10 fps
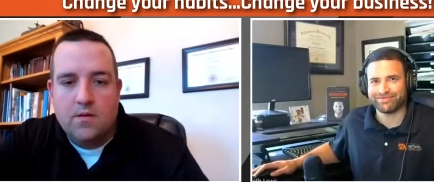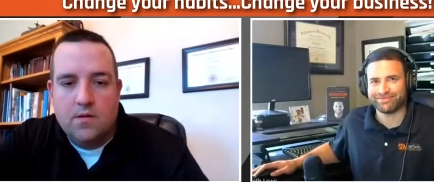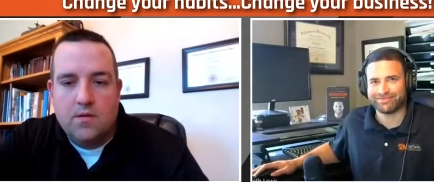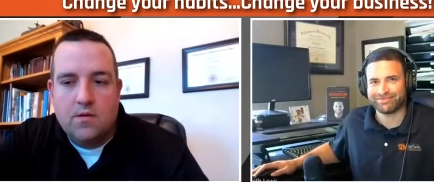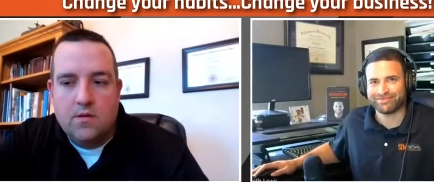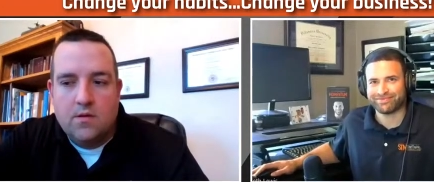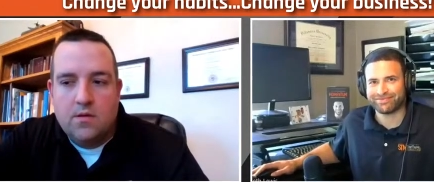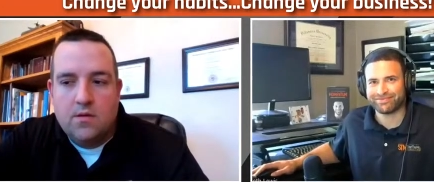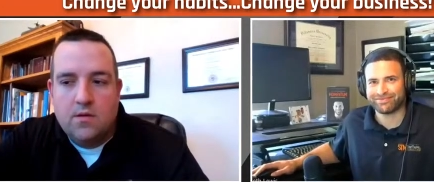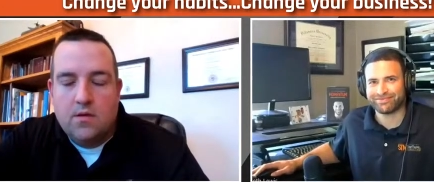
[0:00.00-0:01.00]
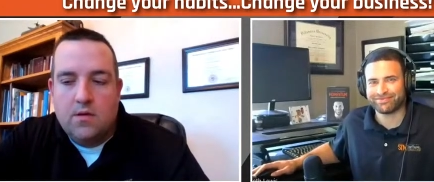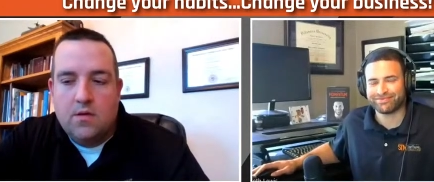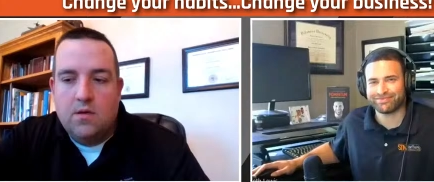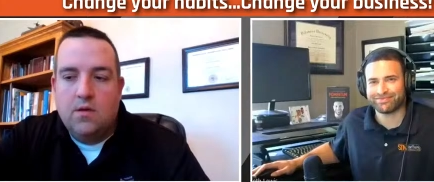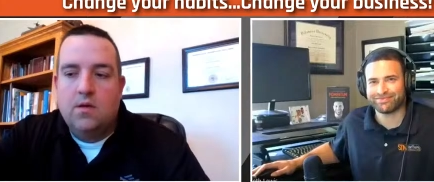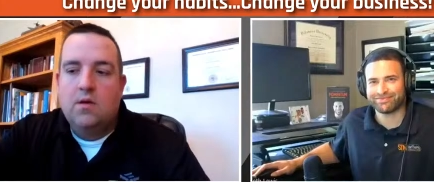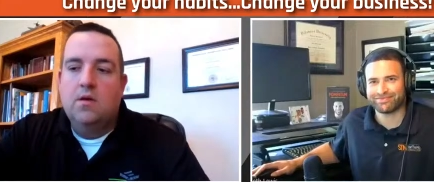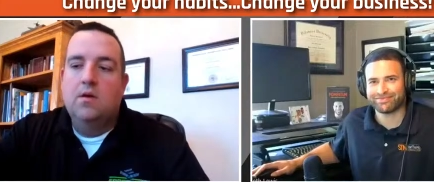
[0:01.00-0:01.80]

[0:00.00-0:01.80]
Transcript: (no one is talking)